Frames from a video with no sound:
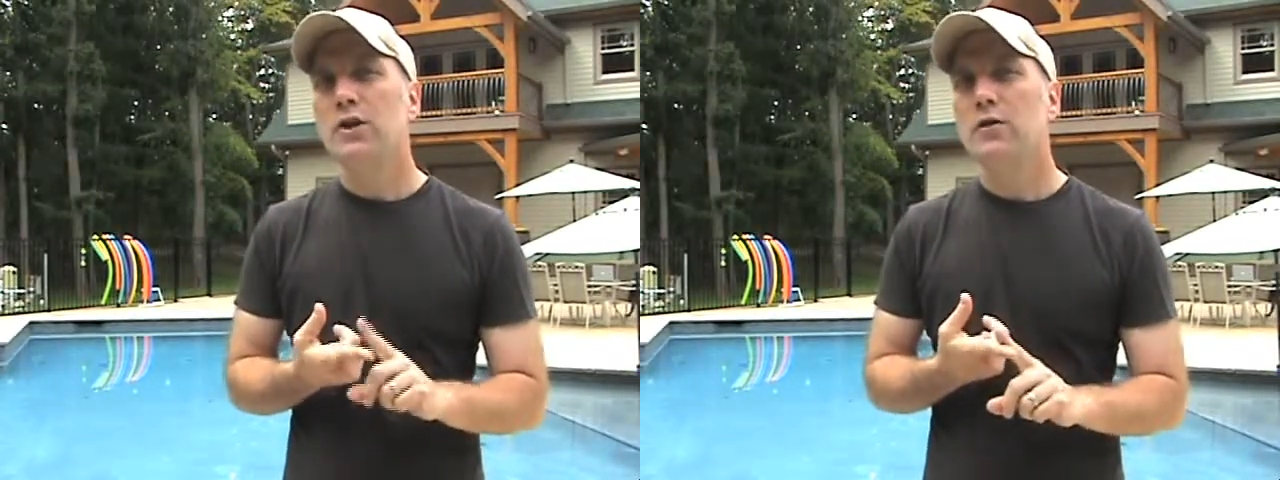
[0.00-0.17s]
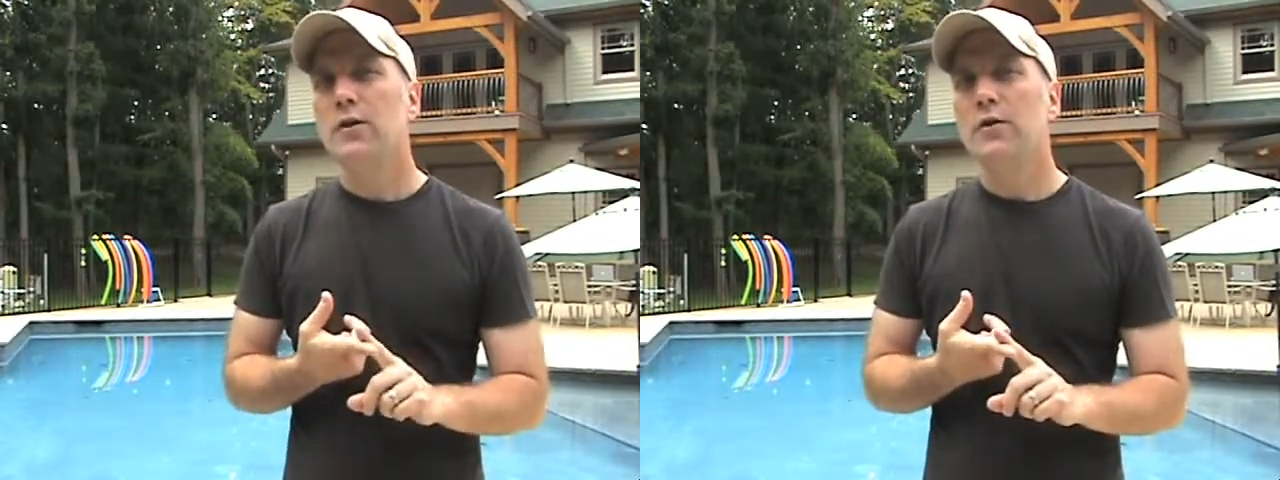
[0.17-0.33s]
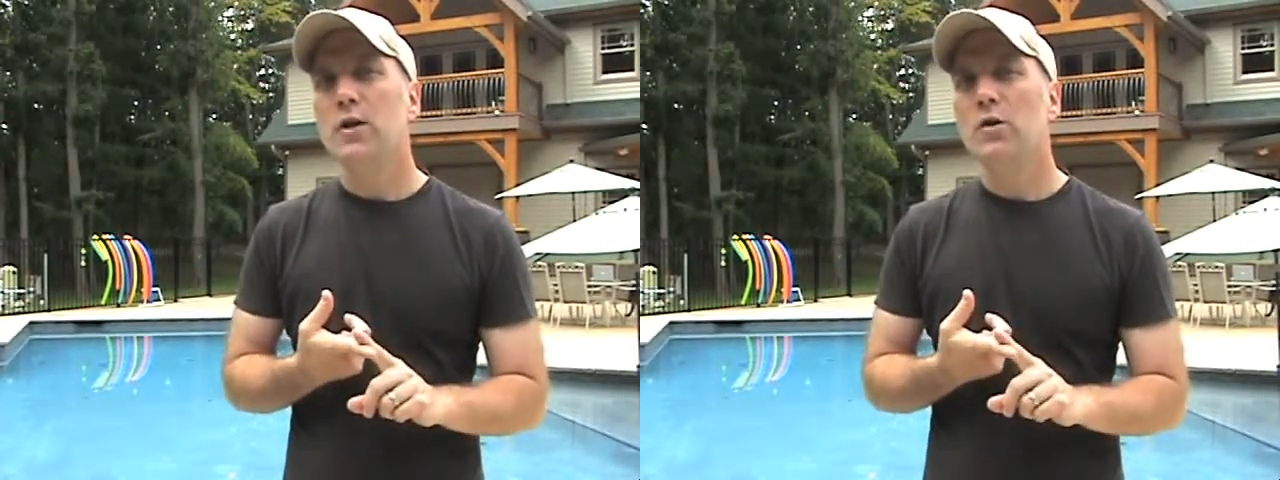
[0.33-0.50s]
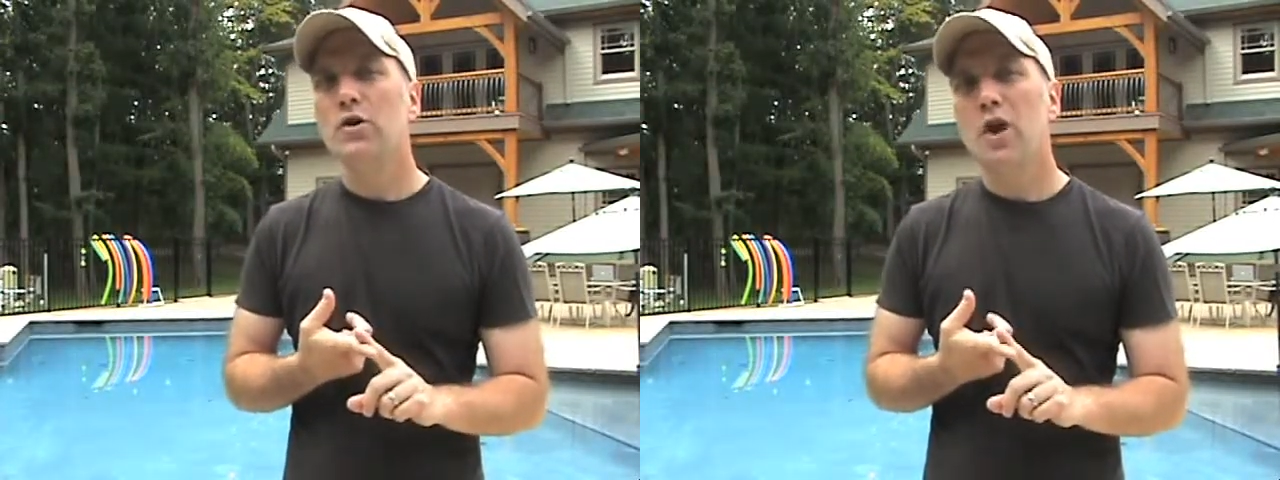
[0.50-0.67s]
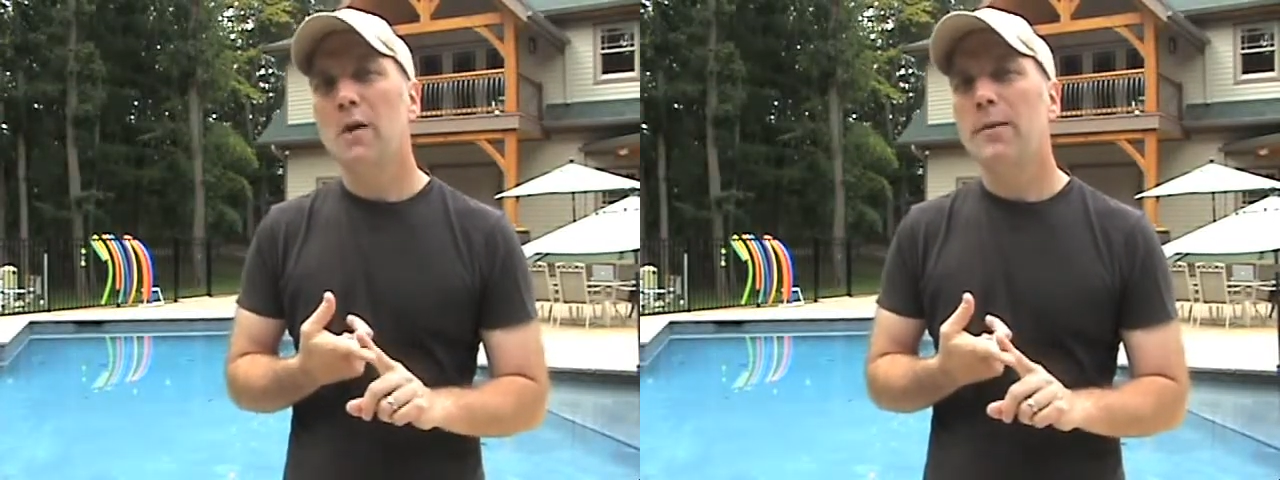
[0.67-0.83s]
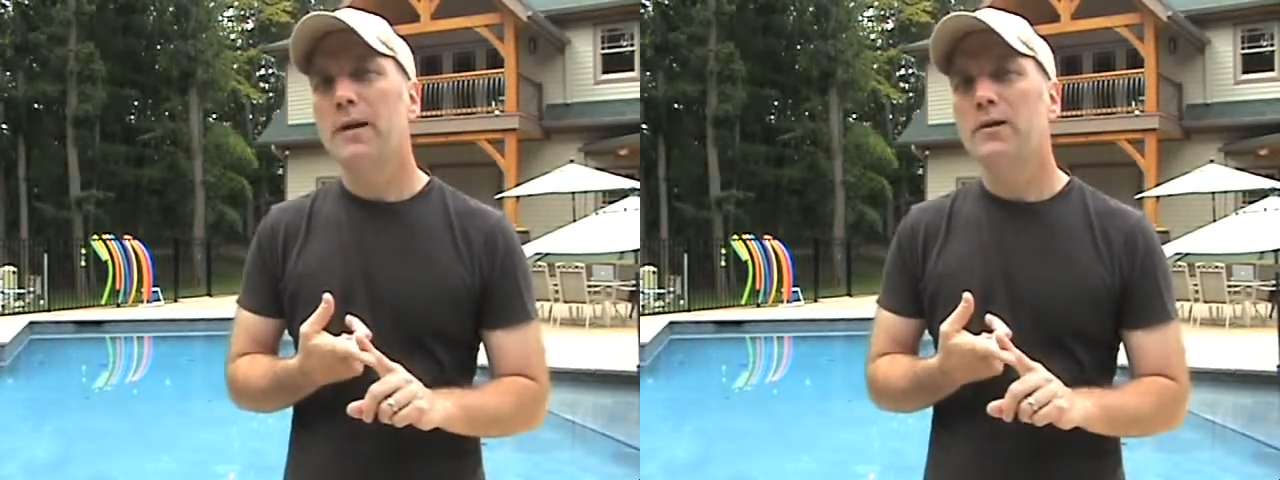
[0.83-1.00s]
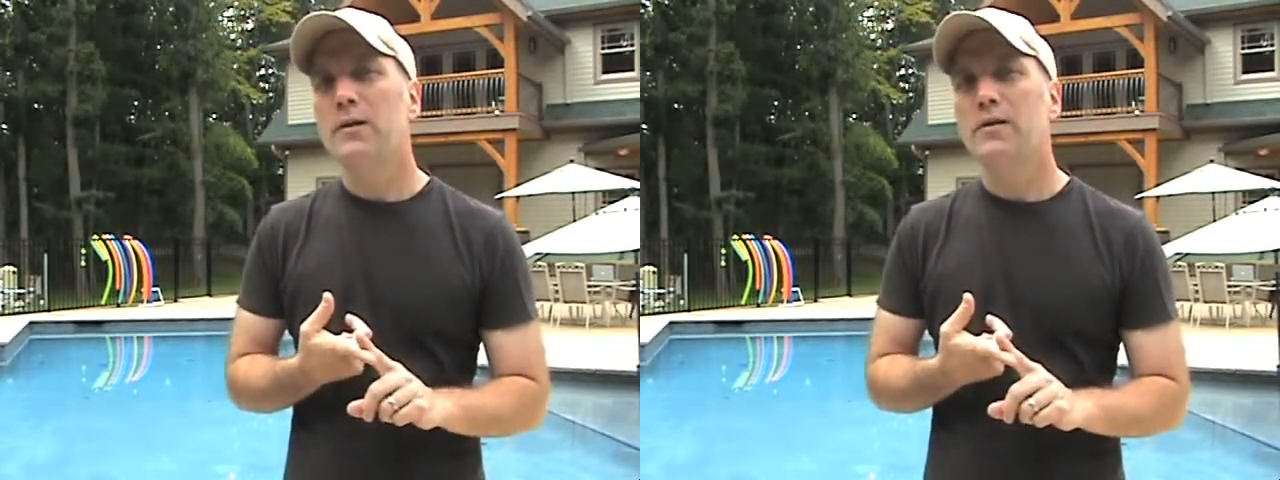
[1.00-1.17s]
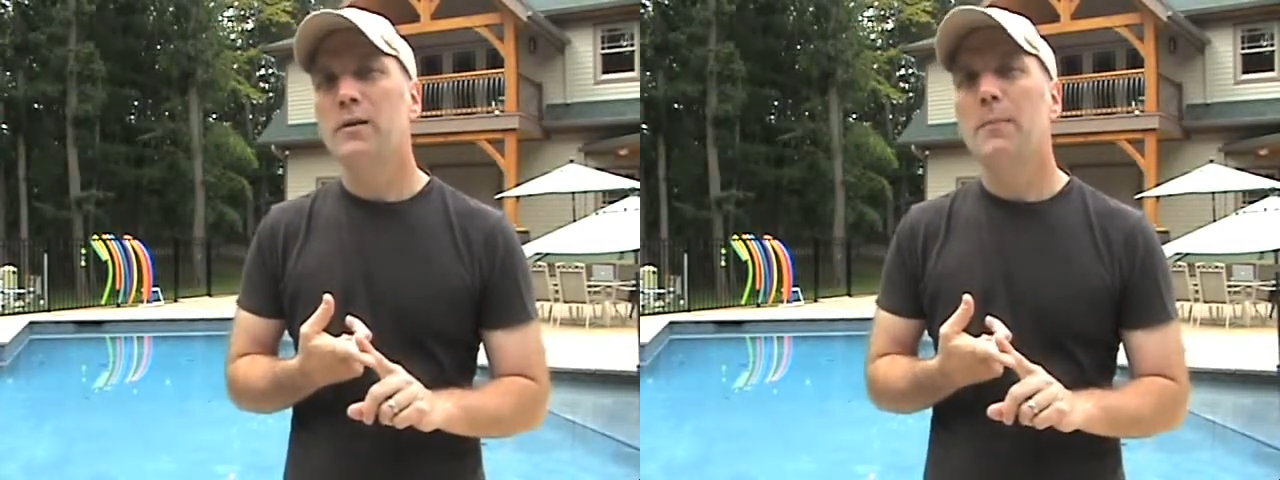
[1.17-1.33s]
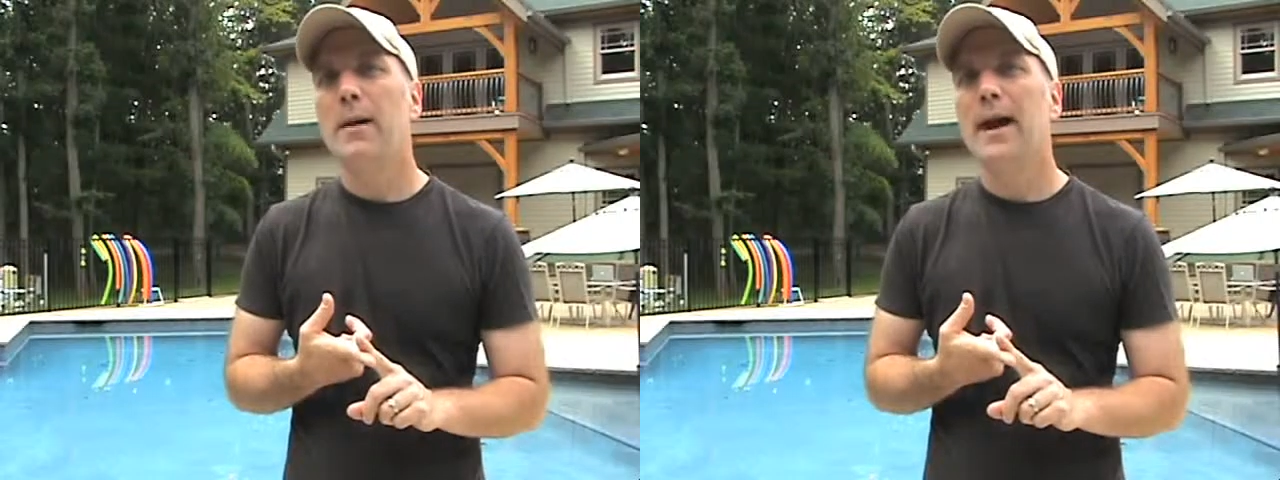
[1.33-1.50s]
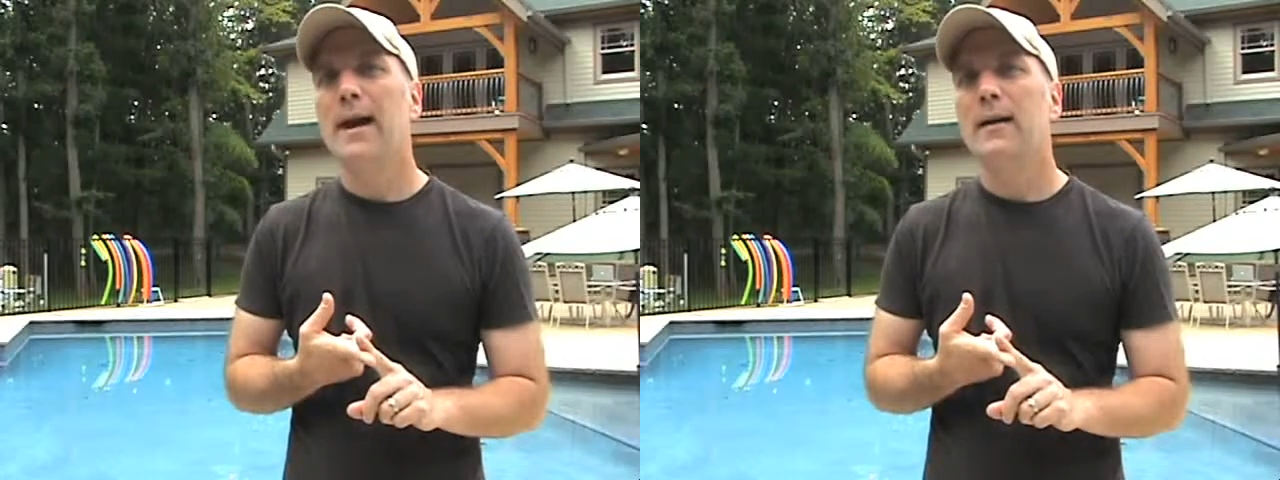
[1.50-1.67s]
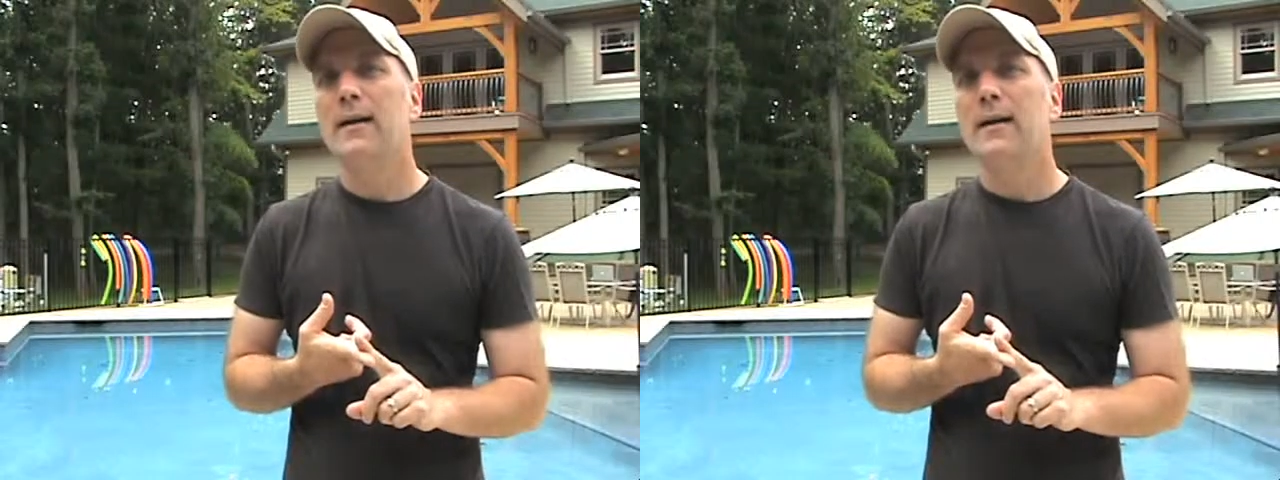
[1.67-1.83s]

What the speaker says: sure there are no sharp edges on the back